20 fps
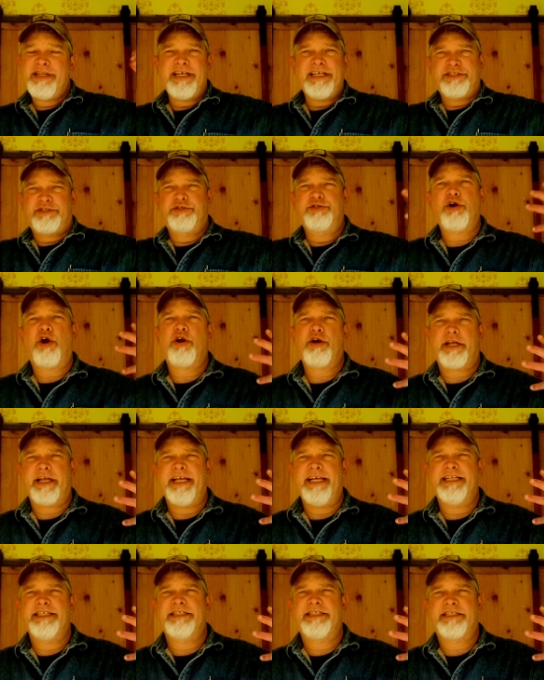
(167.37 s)
It's dark
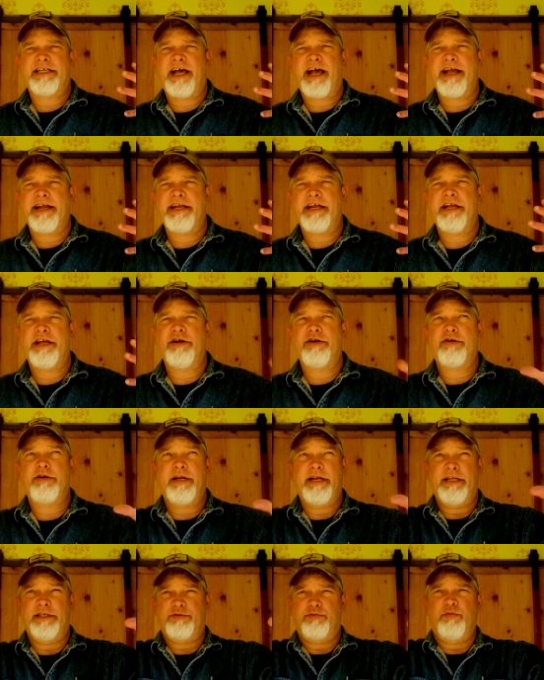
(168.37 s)
inside here,
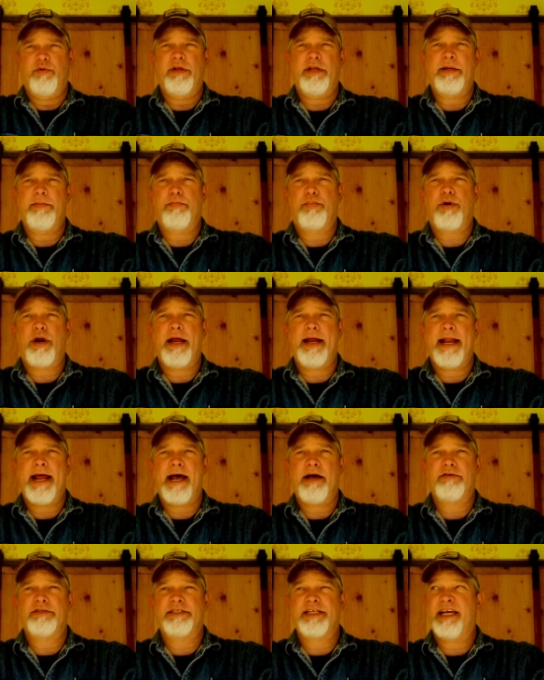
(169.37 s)
and it's really bright
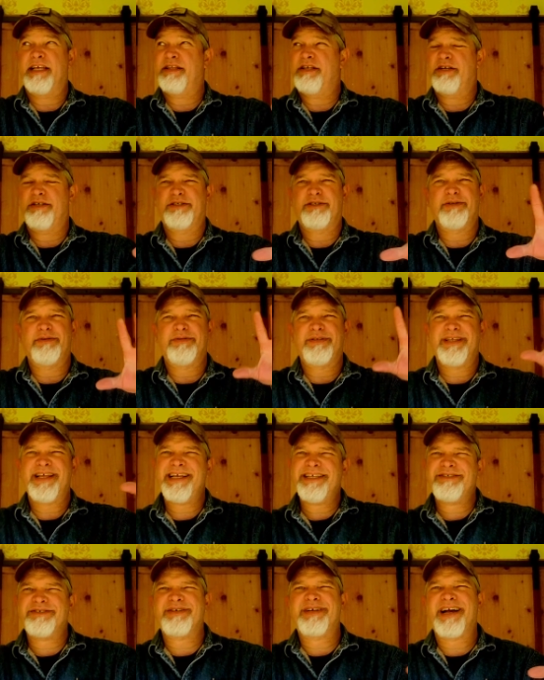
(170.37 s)
outside there, so
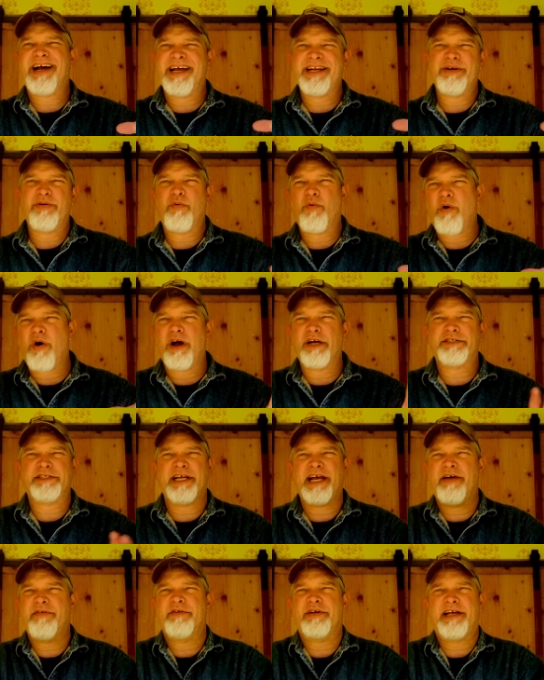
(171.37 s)
things are kind of washed
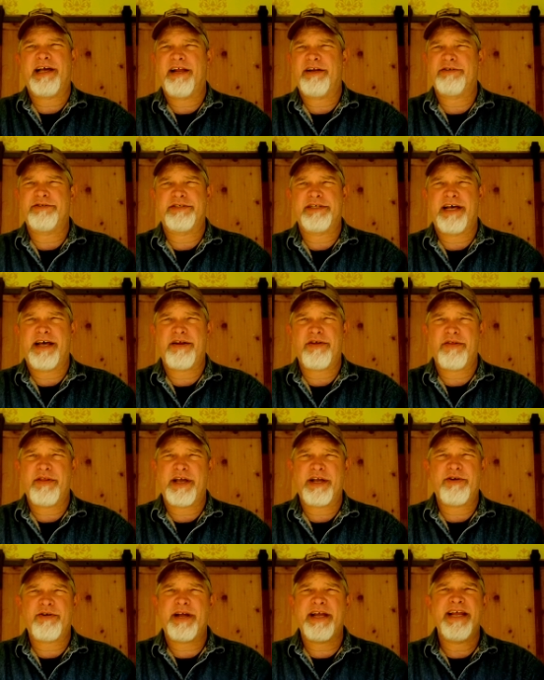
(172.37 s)
out. The color's not all
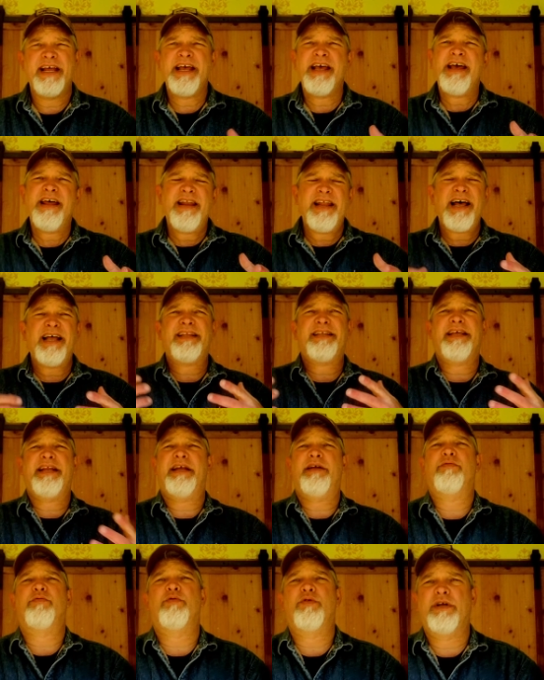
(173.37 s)
that great. Not that
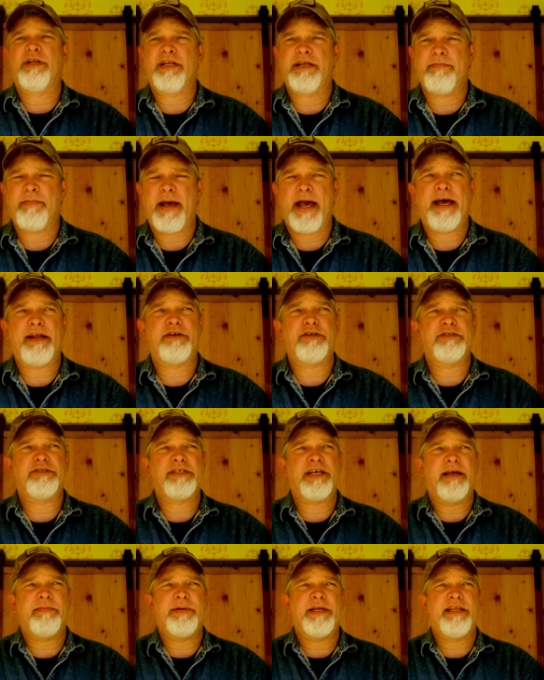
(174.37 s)
it really
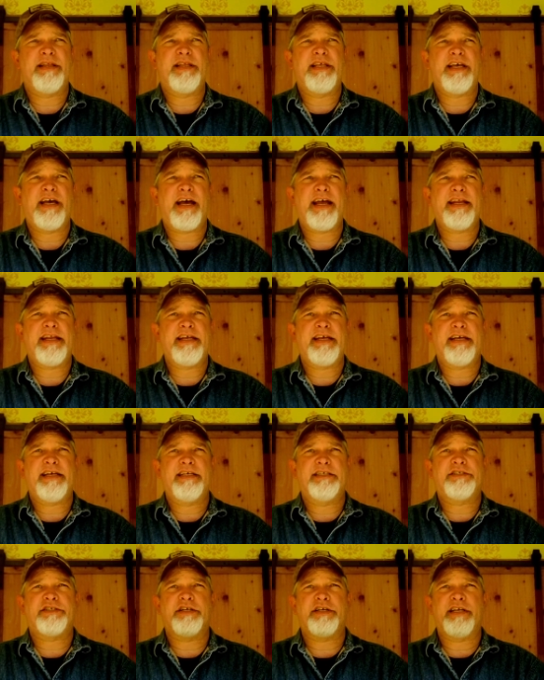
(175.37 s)
matters. I mean, the idea
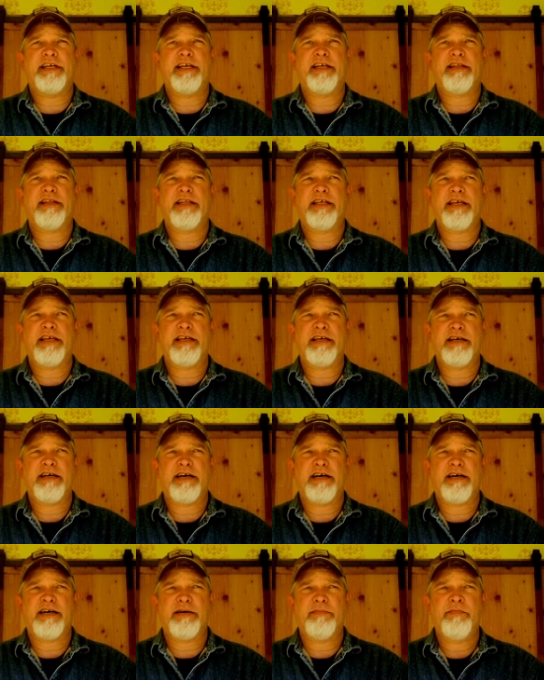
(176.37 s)
is to get the
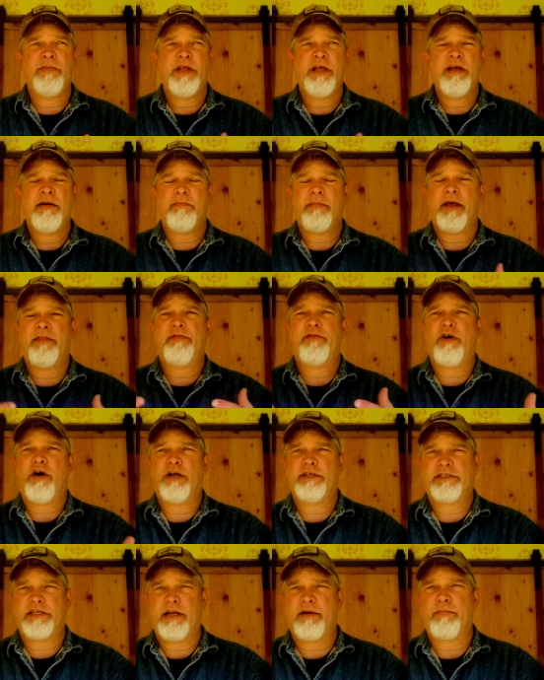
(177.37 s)
my
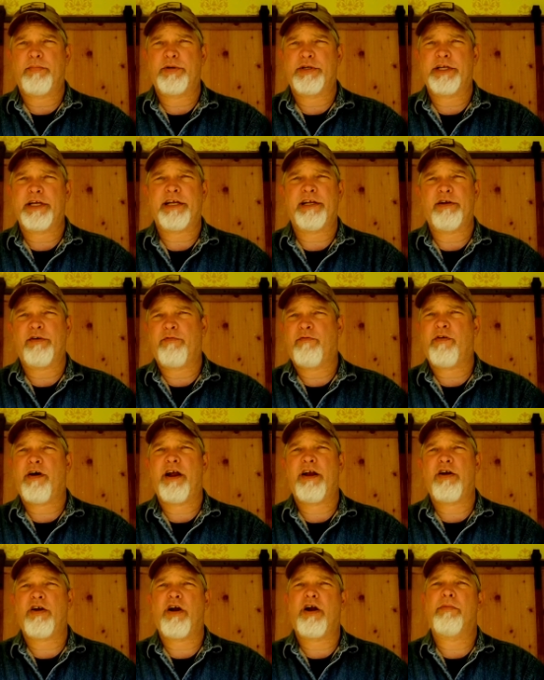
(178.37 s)
thoughts on a particular
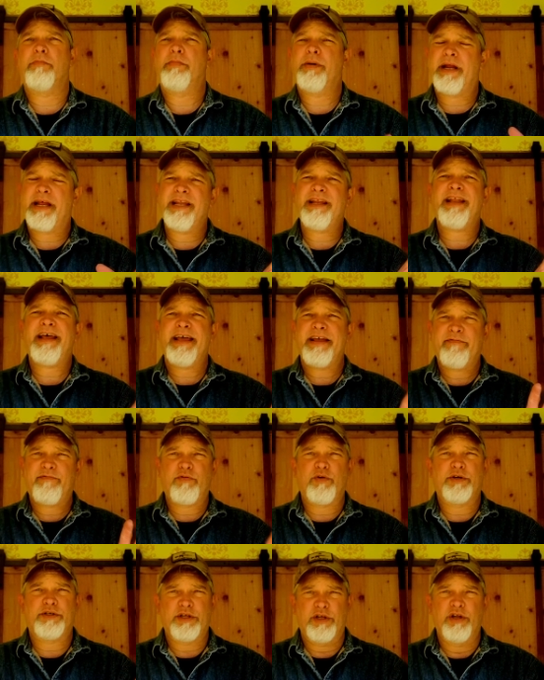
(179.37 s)
firearm, but I like
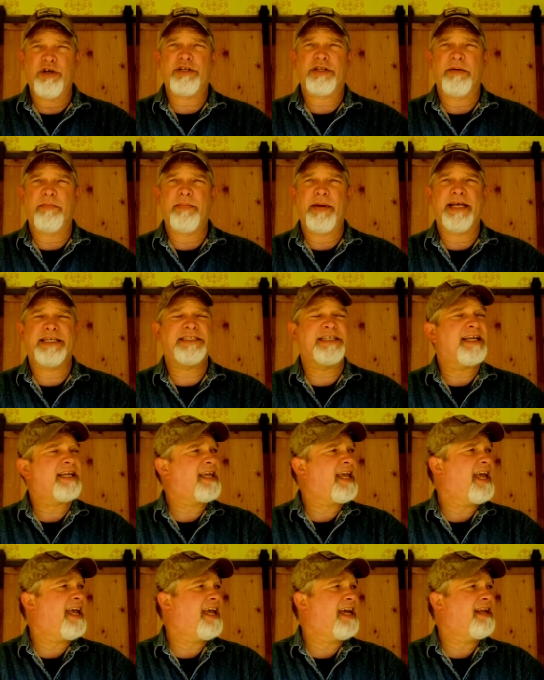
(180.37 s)
for it to look the best it
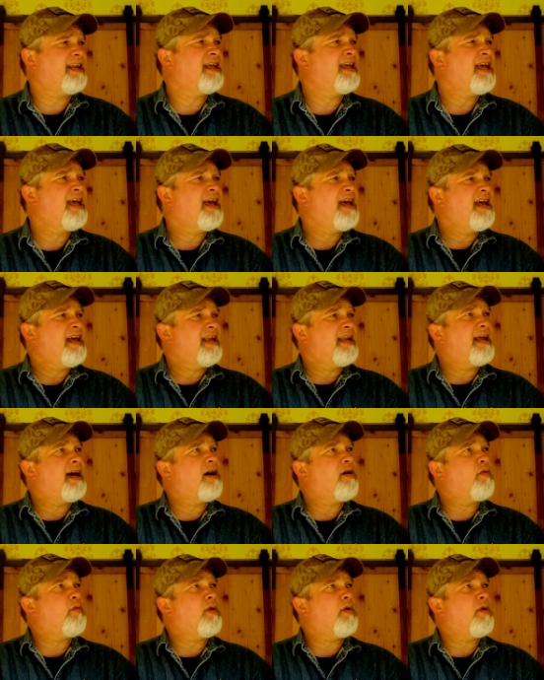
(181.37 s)
can. Now,